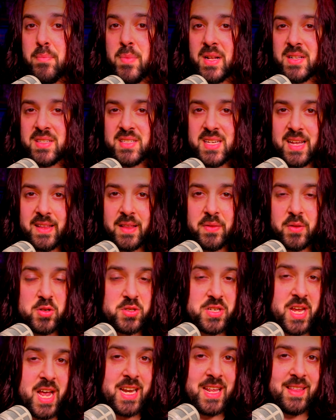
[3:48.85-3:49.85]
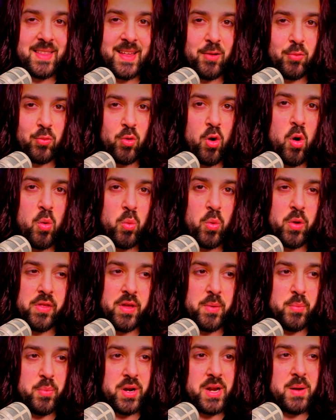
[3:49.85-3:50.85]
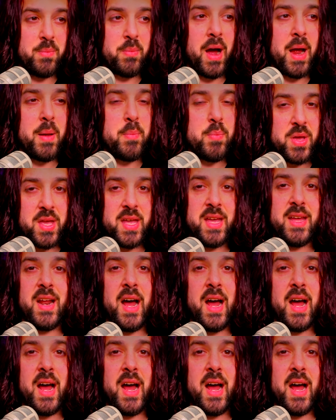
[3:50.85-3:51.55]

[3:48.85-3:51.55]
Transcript: not saying that there's anything wrong with it, but in my pit,